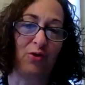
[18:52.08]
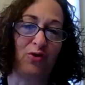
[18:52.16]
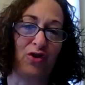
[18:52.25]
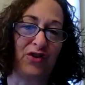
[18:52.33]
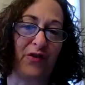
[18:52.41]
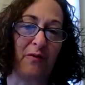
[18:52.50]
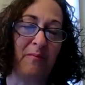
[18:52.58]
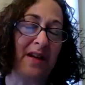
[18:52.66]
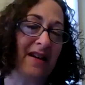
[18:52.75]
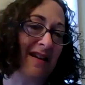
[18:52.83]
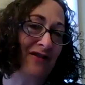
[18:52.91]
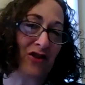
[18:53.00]
just for me
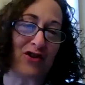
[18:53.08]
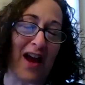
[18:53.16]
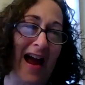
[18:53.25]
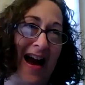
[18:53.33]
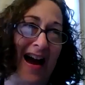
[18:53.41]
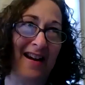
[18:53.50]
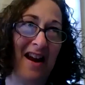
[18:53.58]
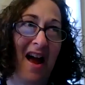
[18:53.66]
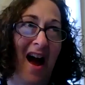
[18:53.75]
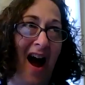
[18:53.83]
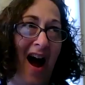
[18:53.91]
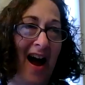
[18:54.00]
to just add,
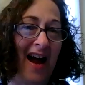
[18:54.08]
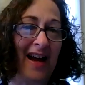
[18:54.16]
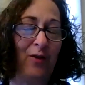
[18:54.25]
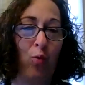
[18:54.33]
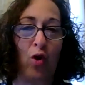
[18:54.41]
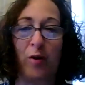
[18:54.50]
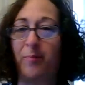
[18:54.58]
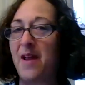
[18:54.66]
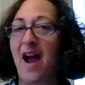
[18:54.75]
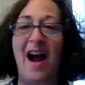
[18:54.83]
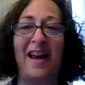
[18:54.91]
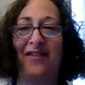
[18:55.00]
I work
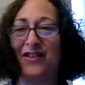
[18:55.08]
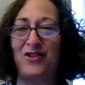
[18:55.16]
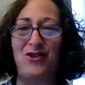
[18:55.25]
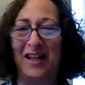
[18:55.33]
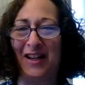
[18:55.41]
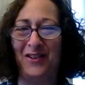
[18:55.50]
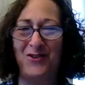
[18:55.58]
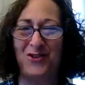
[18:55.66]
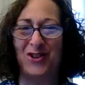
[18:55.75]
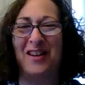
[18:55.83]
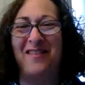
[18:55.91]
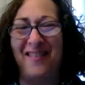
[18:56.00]
behind the scenes.